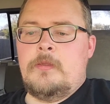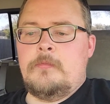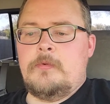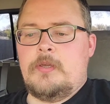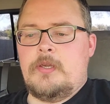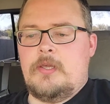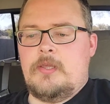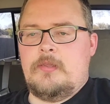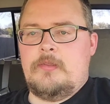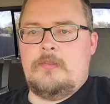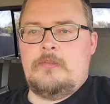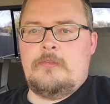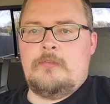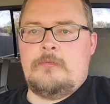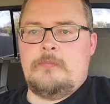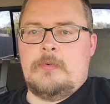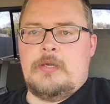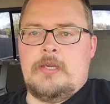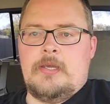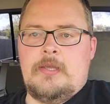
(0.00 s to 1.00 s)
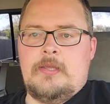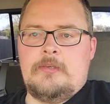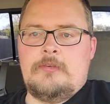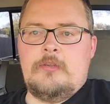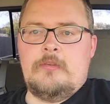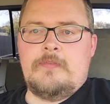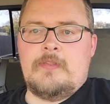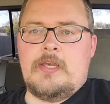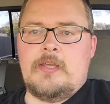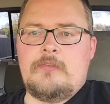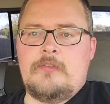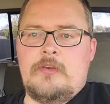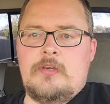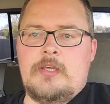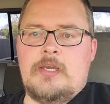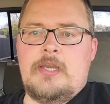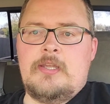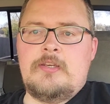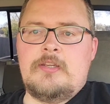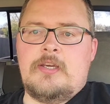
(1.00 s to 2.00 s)
Because my
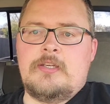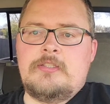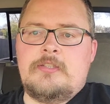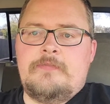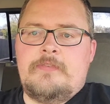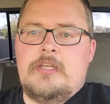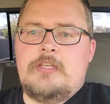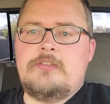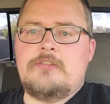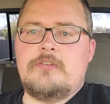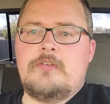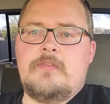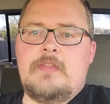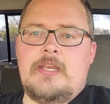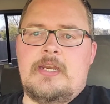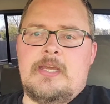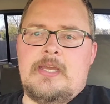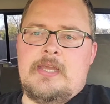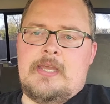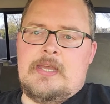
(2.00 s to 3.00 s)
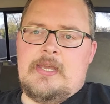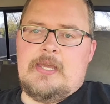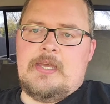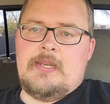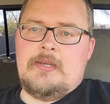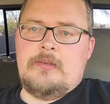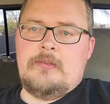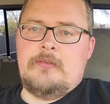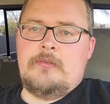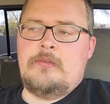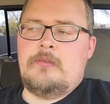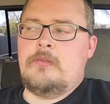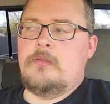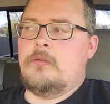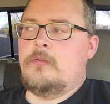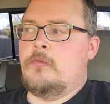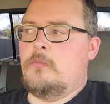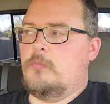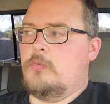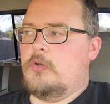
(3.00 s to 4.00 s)
2009 Dodge Avenger that I had
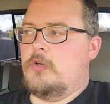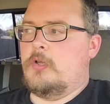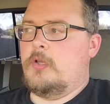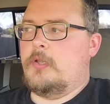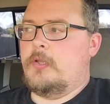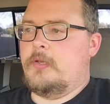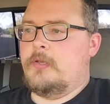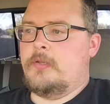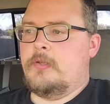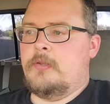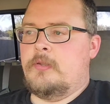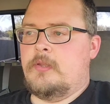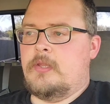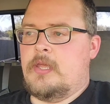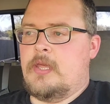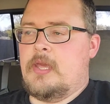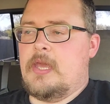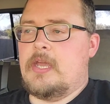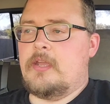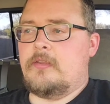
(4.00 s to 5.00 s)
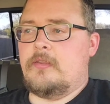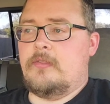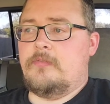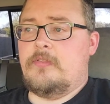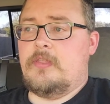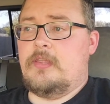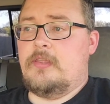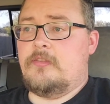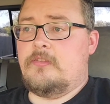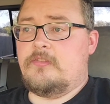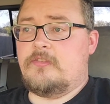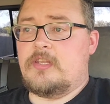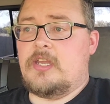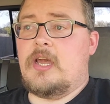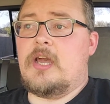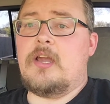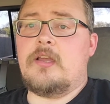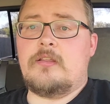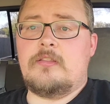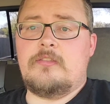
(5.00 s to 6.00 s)
the
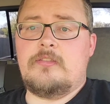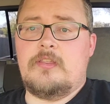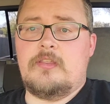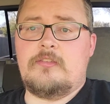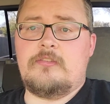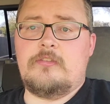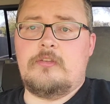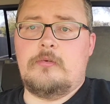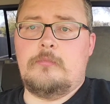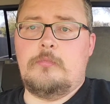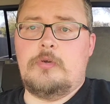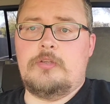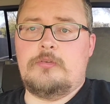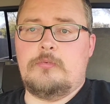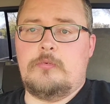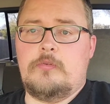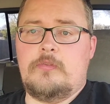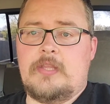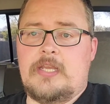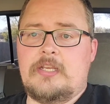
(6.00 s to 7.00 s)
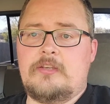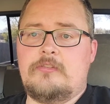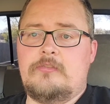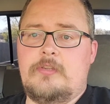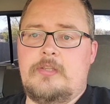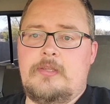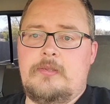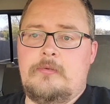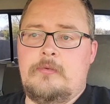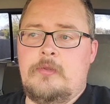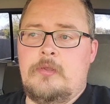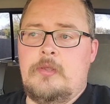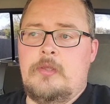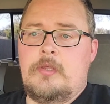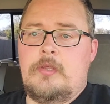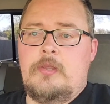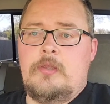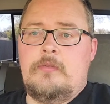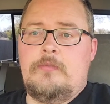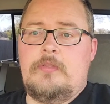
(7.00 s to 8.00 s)
stock system, which was actually
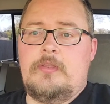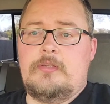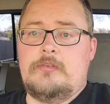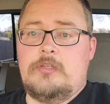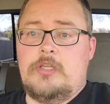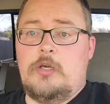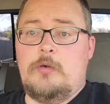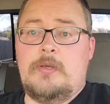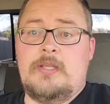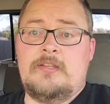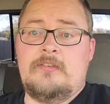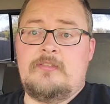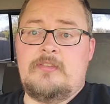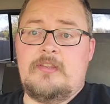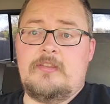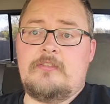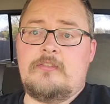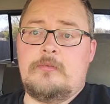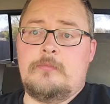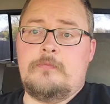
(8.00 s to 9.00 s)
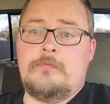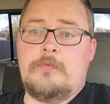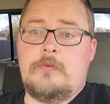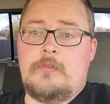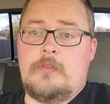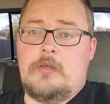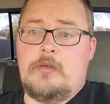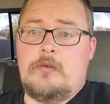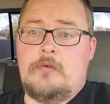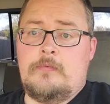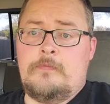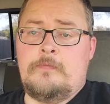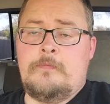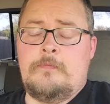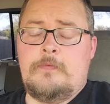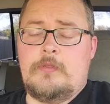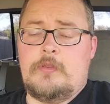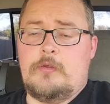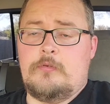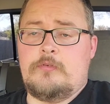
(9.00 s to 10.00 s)
the low-end system for
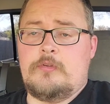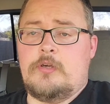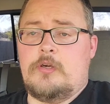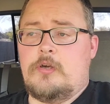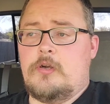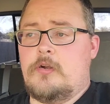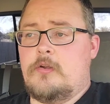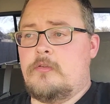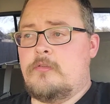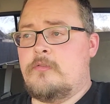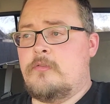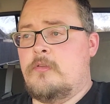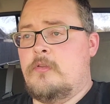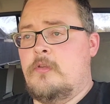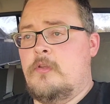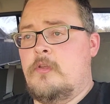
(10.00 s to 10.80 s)
those cars,